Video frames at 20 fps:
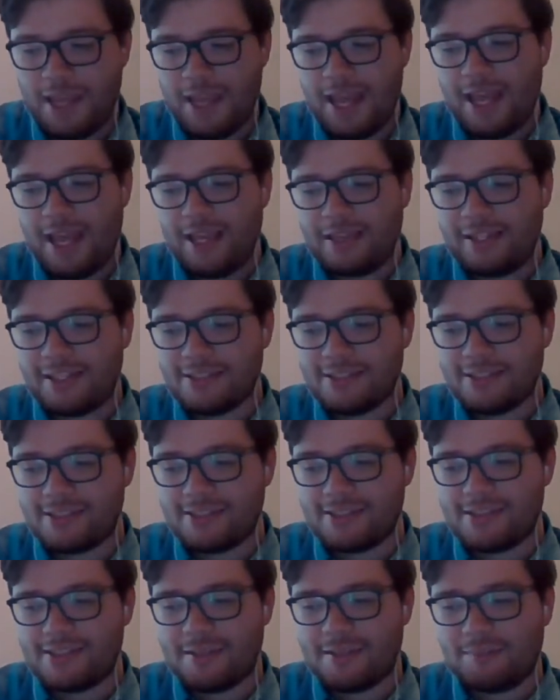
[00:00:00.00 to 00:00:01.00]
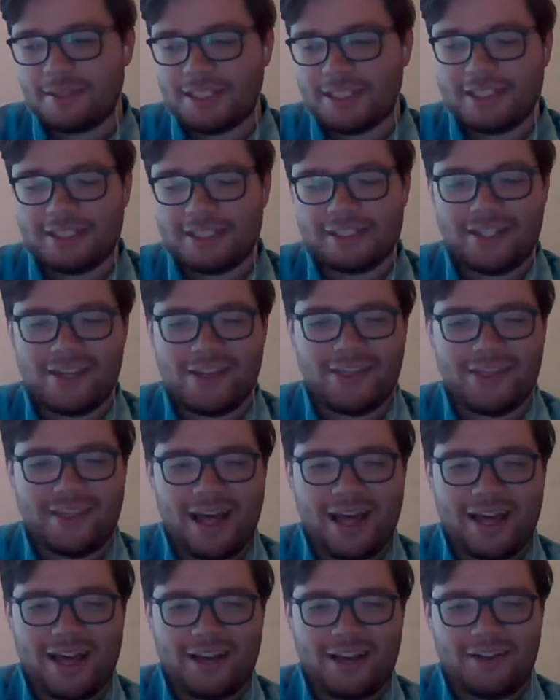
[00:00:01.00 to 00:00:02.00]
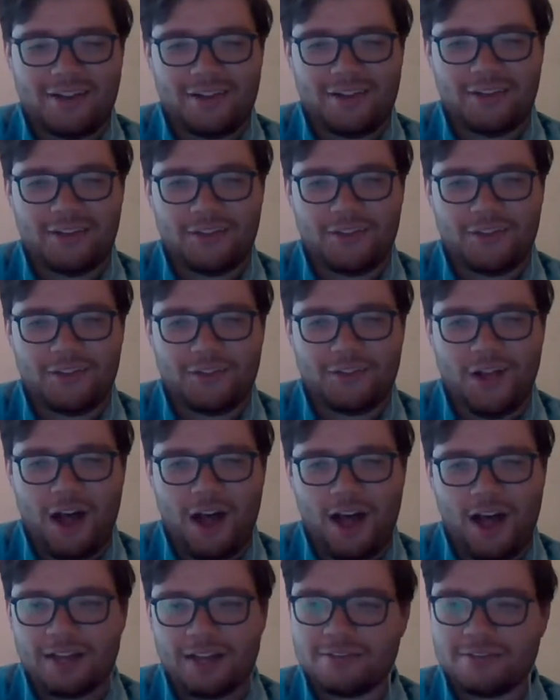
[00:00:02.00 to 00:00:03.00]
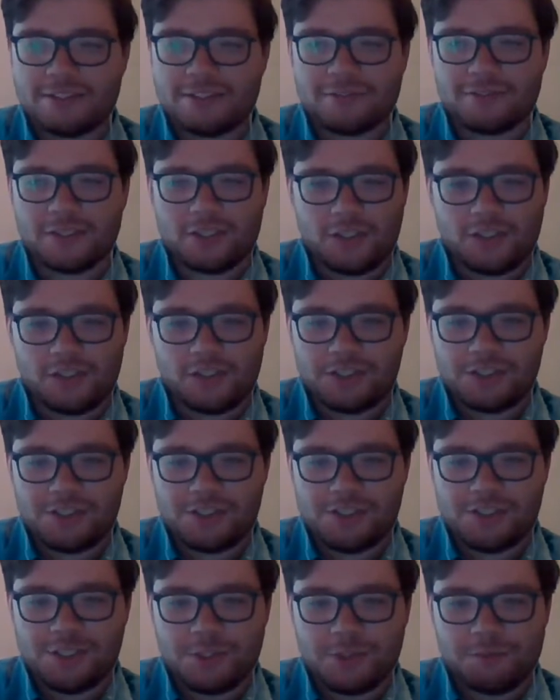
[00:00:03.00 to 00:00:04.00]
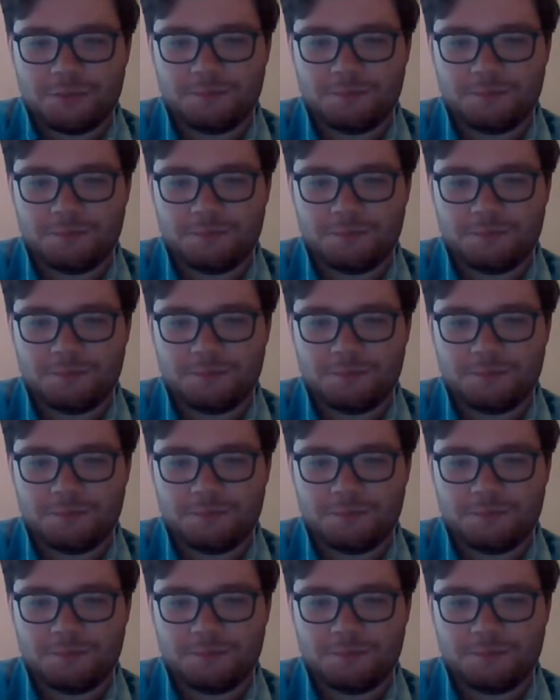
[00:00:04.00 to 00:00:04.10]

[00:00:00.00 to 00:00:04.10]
And that's something that a lot of different cultures do.